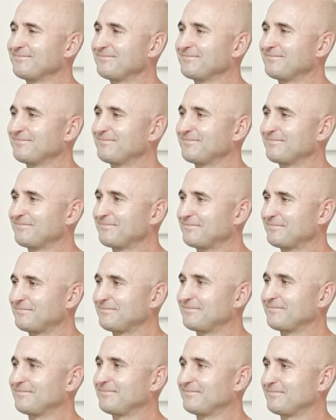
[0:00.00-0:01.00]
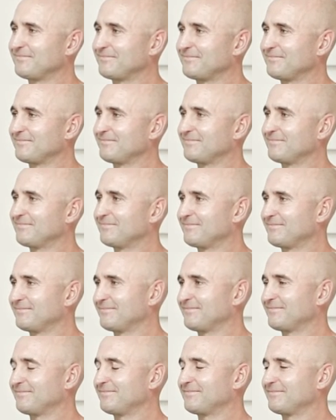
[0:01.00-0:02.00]

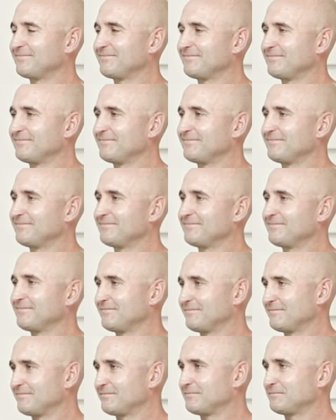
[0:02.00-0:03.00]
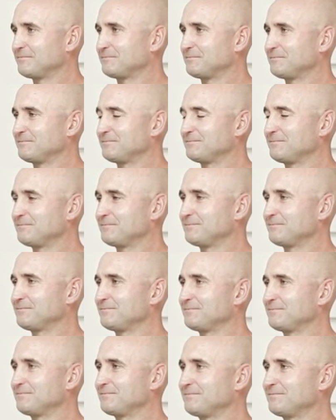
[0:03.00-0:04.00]

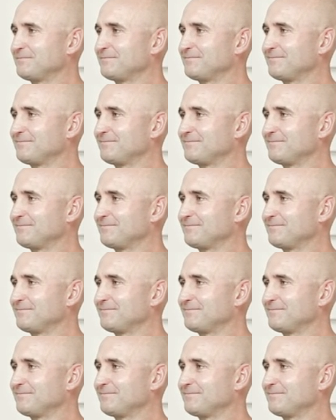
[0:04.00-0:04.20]
(not speaking)